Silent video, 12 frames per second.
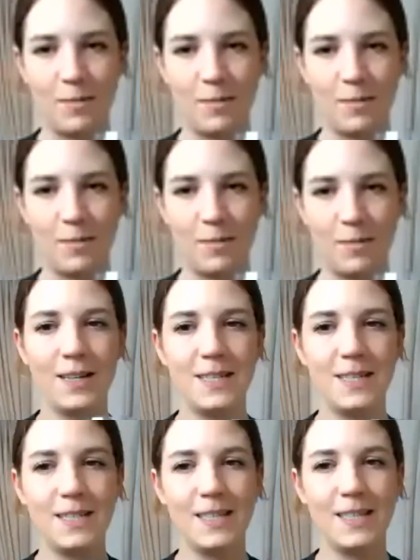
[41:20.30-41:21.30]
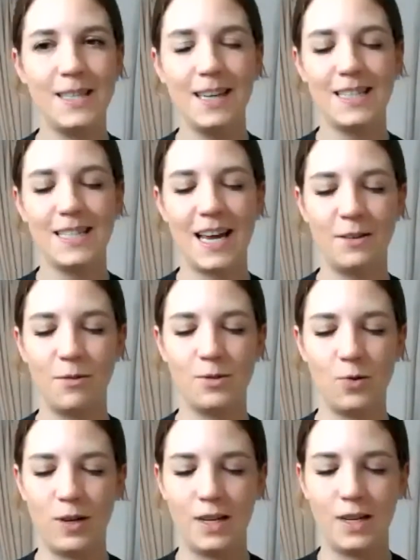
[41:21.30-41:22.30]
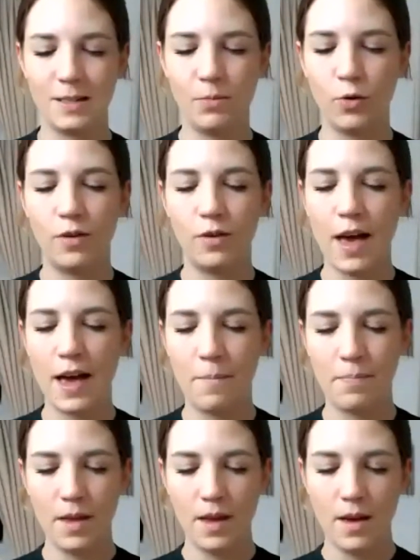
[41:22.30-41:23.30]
than them. I like to think of the 10-year-old tawnies as more of a